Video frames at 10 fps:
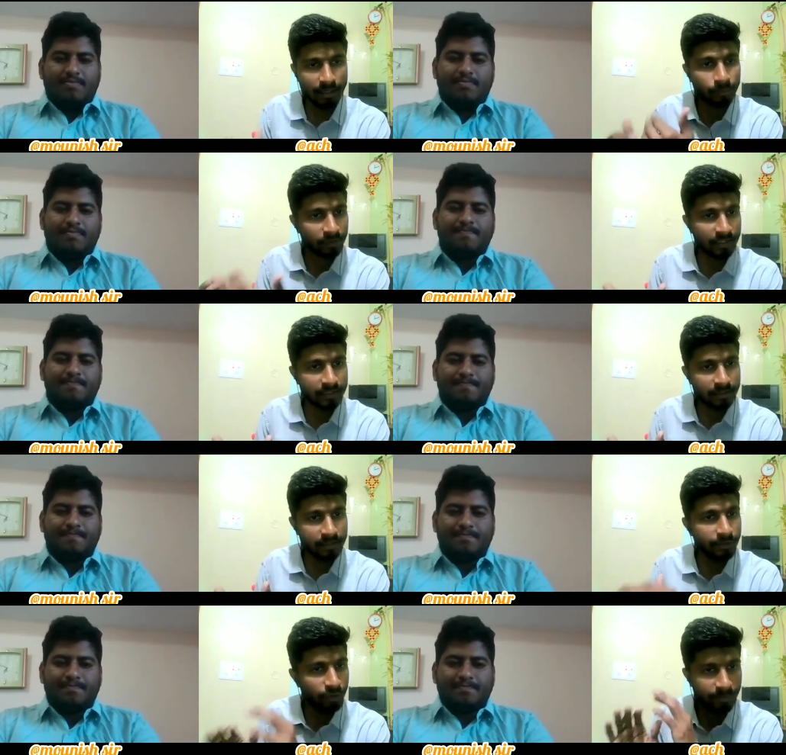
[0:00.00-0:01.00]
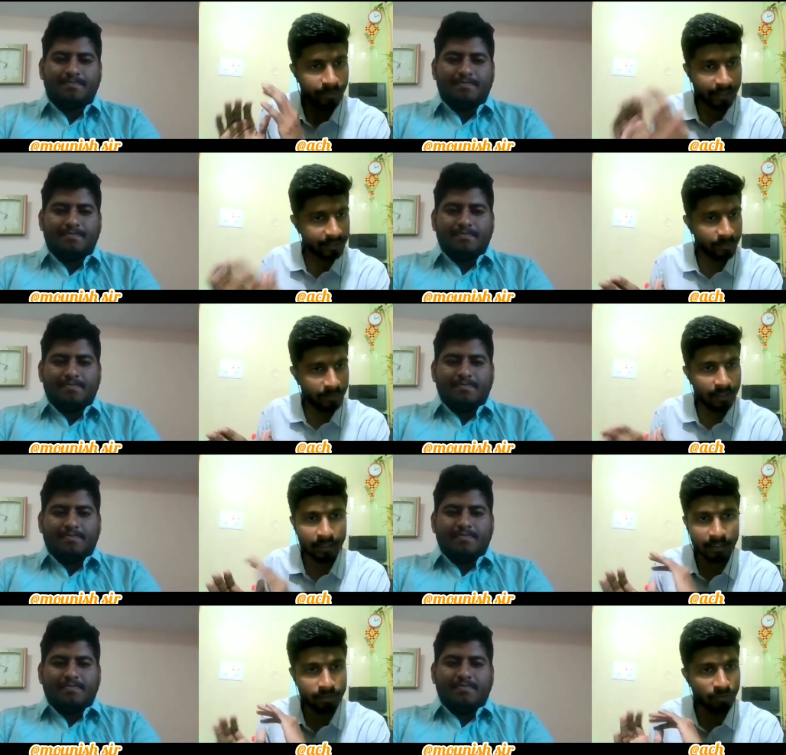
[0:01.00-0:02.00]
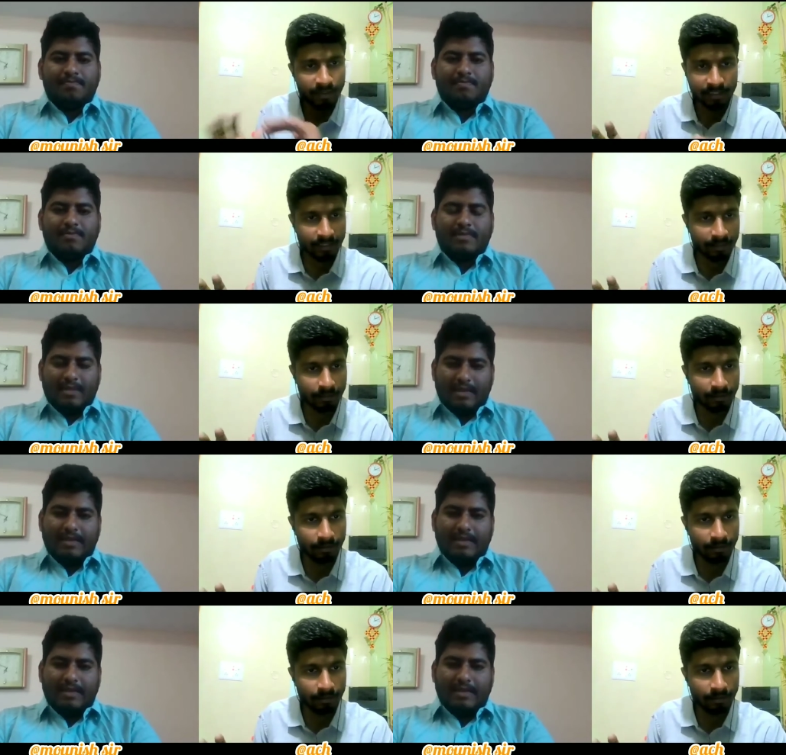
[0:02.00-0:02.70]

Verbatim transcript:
Speaker 1: or more than 60, you will be accepted, or else you will be rejected.